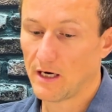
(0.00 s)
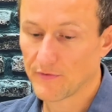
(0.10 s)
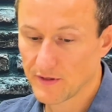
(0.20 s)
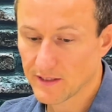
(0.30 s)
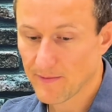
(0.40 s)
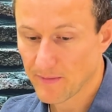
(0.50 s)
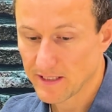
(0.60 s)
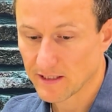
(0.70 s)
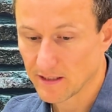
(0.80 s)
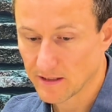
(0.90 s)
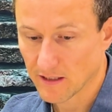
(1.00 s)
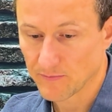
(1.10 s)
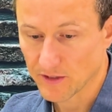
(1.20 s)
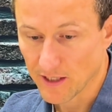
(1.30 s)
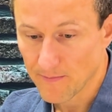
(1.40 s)
I think that basically
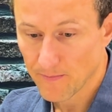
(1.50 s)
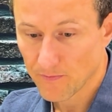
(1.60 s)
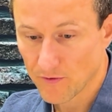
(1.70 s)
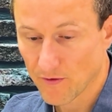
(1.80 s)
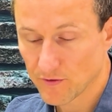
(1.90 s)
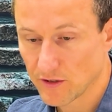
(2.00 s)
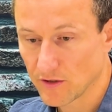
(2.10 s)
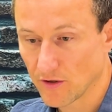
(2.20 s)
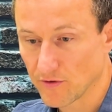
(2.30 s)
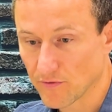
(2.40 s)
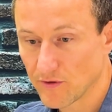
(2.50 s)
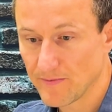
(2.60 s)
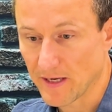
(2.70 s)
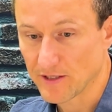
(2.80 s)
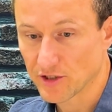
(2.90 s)
sums it up. You've obviously got your three
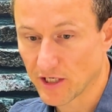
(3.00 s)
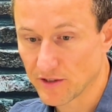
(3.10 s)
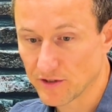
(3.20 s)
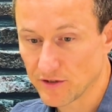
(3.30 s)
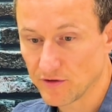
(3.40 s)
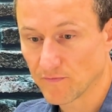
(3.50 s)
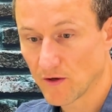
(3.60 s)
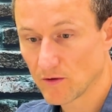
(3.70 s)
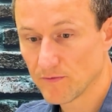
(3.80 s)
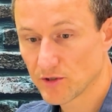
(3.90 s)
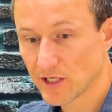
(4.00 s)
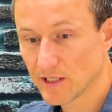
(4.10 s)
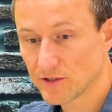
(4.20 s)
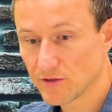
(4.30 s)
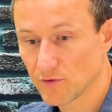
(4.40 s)
main charges, your volume
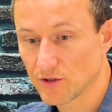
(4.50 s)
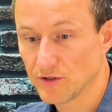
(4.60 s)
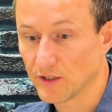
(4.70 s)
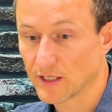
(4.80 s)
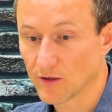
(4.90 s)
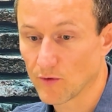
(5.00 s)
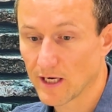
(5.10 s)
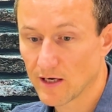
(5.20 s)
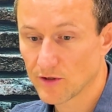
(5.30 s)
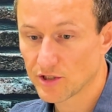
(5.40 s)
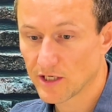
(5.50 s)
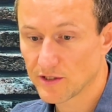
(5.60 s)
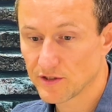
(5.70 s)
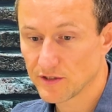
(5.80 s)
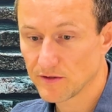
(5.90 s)
charges, which is your kilowatt hour
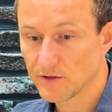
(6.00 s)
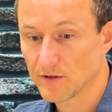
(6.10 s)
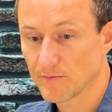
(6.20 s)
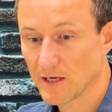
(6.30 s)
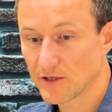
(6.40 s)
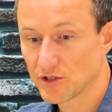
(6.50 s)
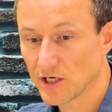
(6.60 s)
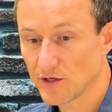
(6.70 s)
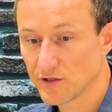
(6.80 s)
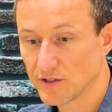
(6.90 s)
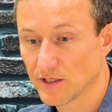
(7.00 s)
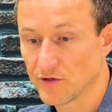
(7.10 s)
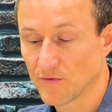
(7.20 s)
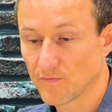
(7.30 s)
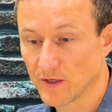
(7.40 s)
charges, your demand charges,
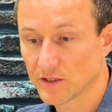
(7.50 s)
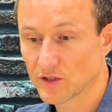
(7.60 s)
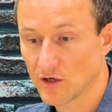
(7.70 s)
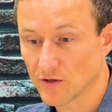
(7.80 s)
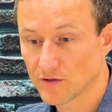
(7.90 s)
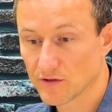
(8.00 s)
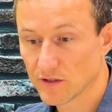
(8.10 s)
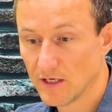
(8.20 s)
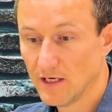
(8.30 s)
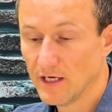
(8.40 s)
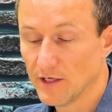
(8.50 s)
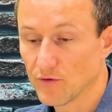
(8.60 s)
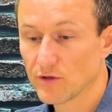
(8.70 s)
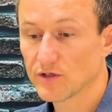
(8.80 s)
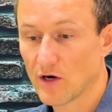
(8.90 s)
and your fixed costs. In
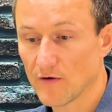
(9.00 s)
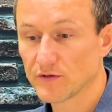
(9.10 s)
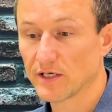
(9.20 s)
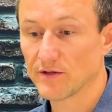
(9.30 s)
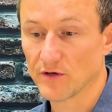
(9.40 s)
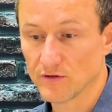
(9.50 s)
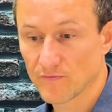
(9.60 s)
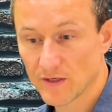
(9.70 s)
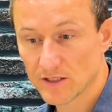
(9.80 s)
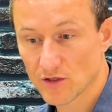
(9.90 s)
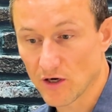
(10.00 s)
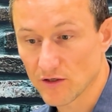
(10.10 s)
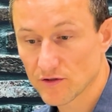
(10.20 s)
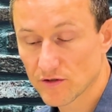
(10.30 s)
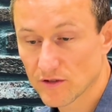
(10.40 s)
order to offset those fixed
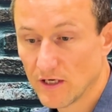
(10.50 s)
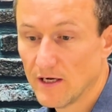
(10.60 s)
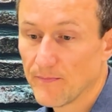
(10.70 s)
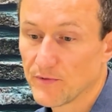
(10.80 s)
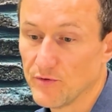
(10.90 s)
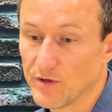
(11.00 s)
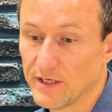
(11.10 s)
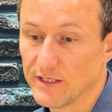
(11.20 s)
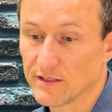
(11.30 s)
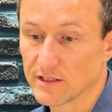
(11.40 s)
costs, you would need to